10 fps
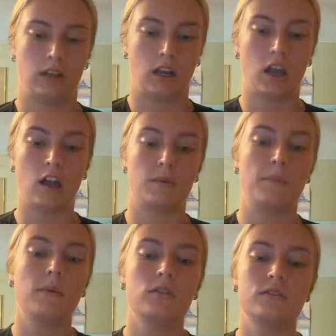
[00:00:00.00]

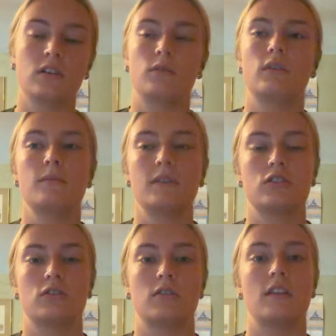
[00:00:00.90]
I'm also going to want to make
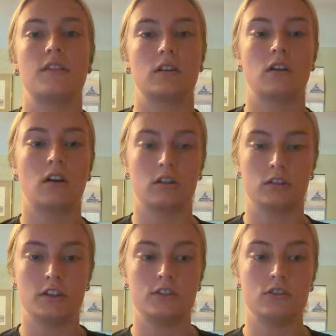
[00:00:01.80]
sure that there are
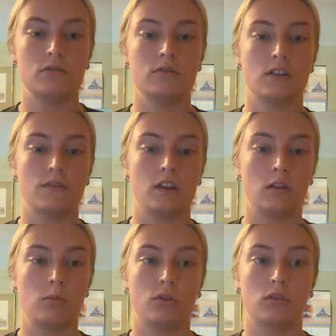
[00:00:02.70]
tissues
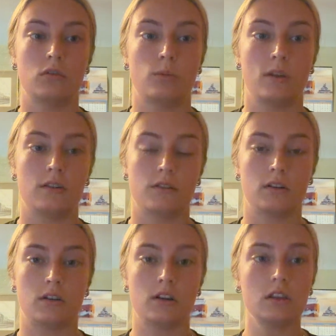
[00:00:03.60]
available, whether
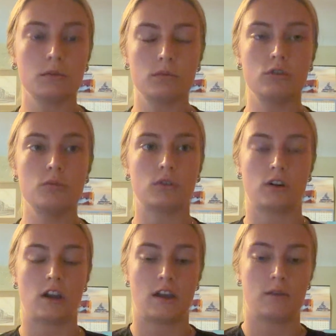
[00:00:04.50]
they're in the room
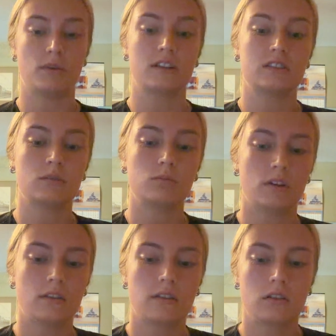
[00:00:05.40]
or I bring some with.